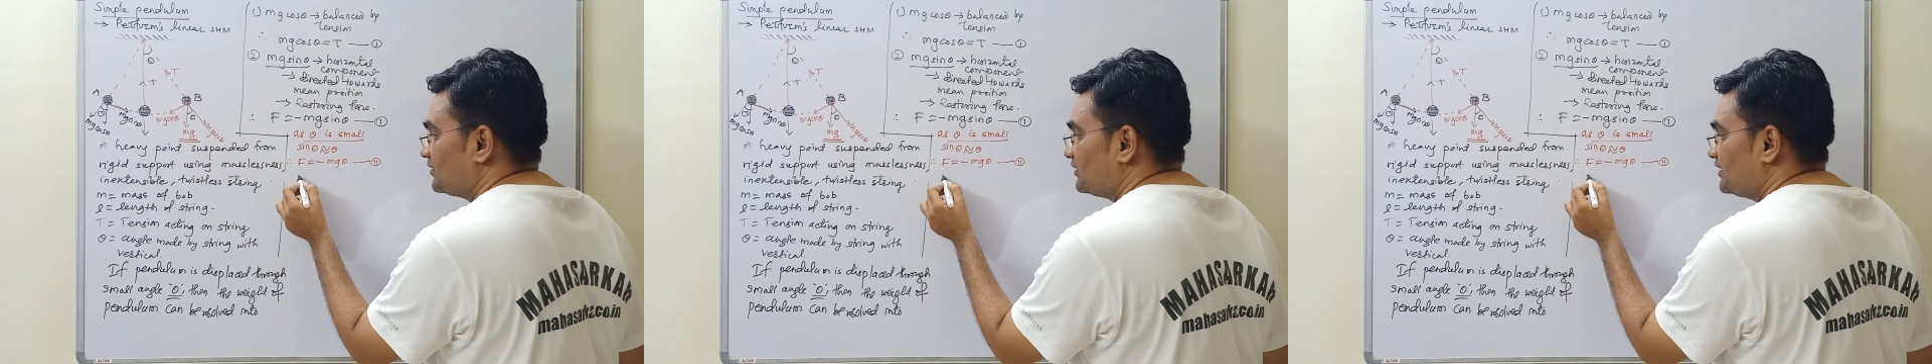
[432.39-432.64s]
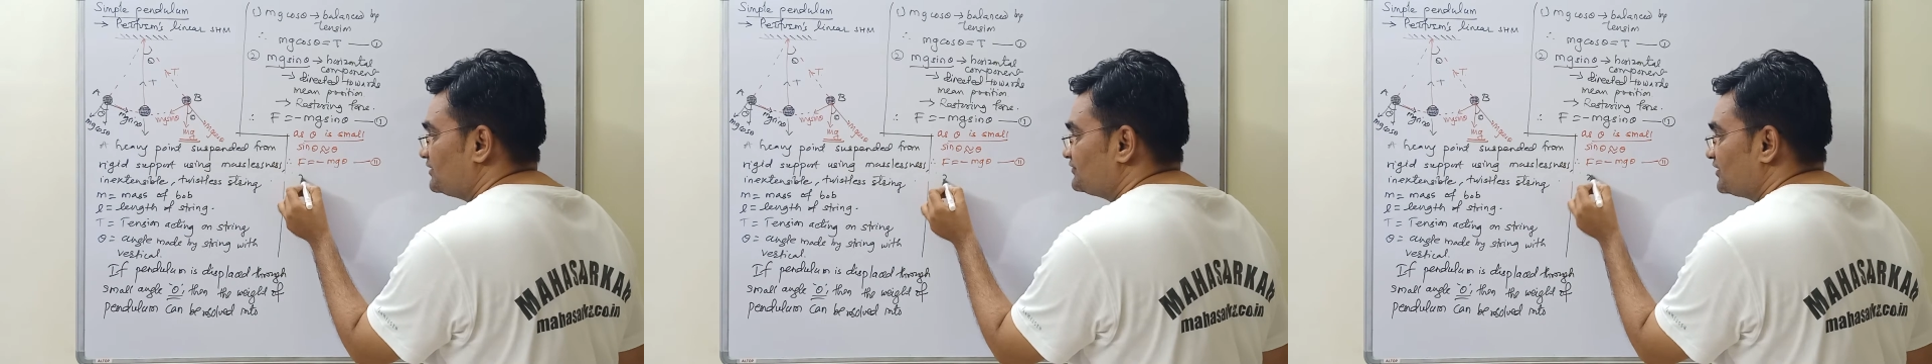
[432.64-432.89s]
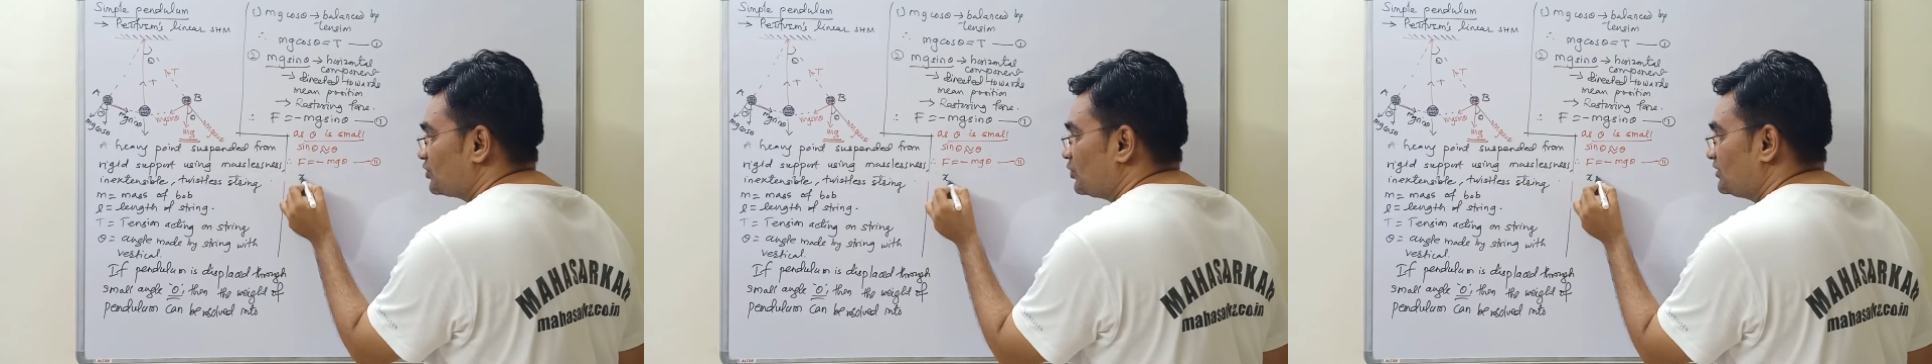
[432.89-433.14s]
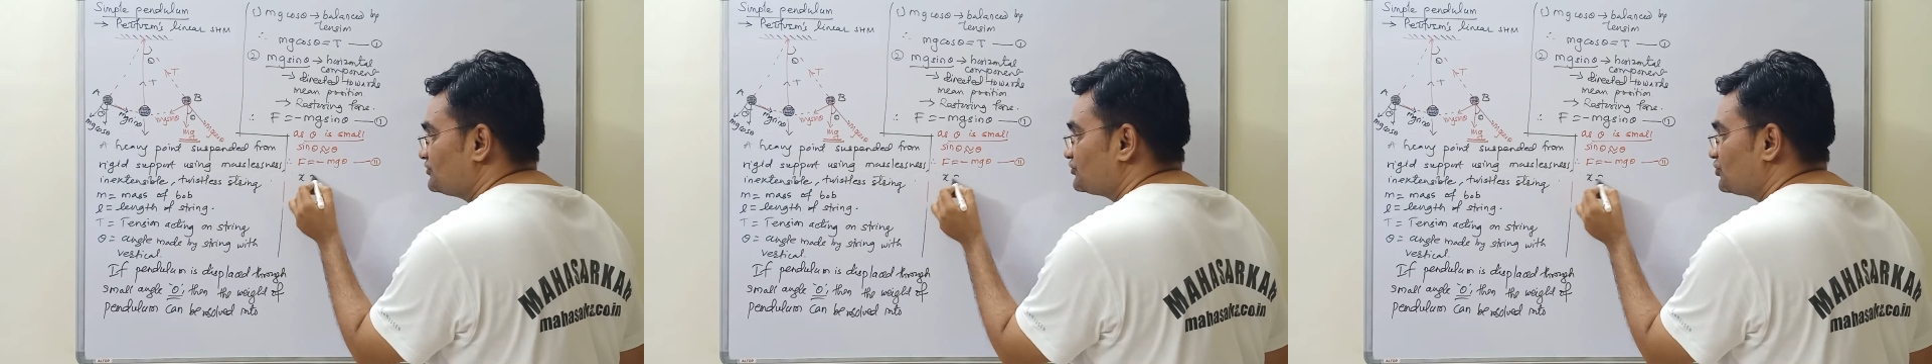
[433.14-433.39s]
is
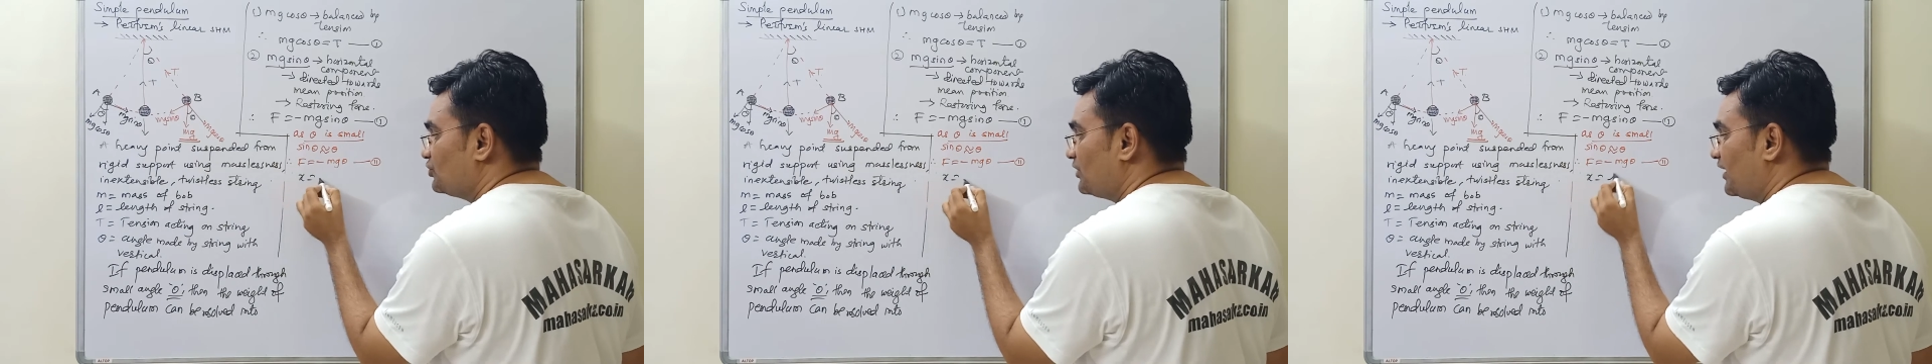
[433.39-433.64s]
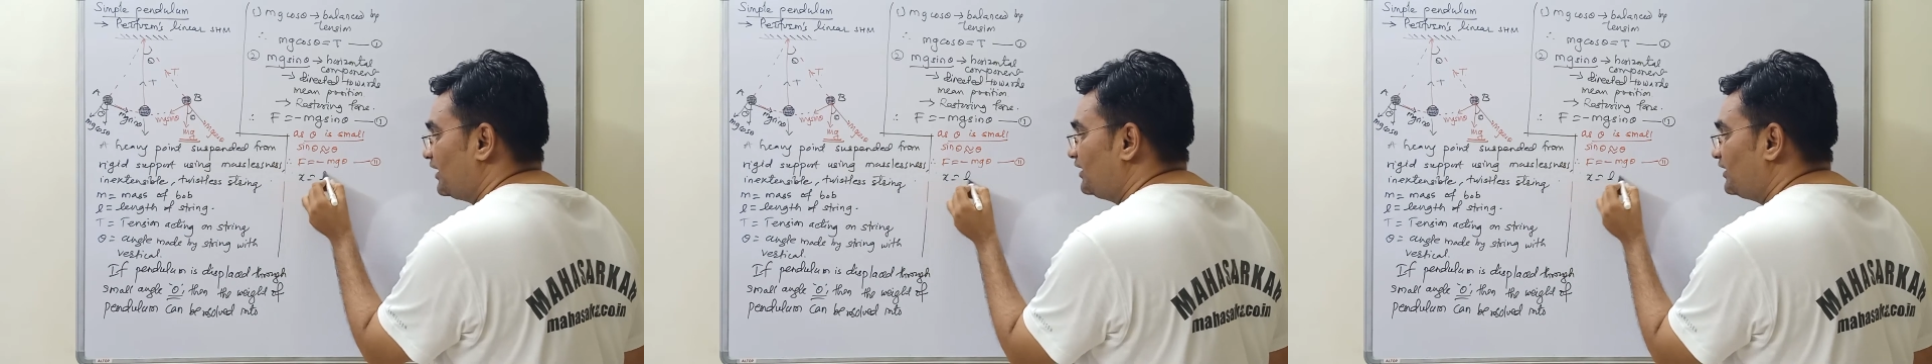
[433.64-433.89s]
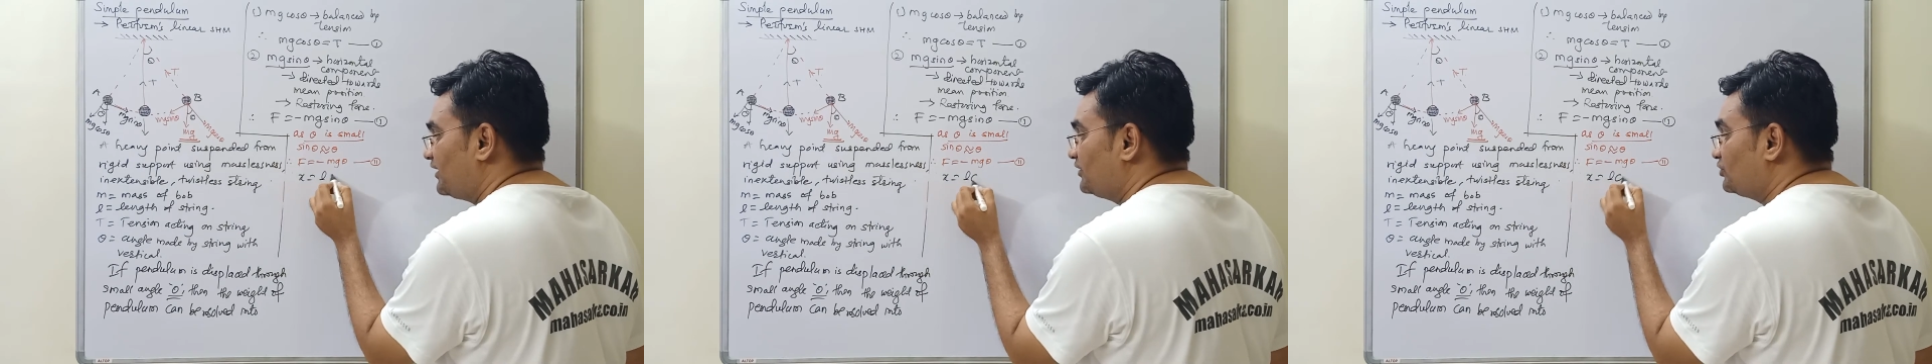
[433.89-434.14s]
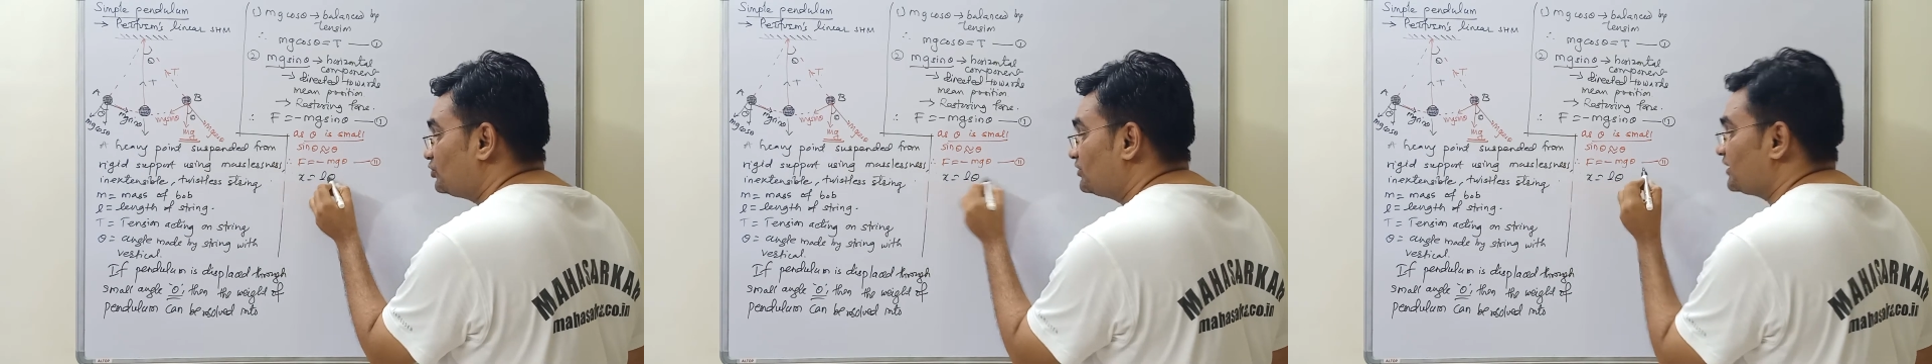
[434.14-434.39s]
equals to L into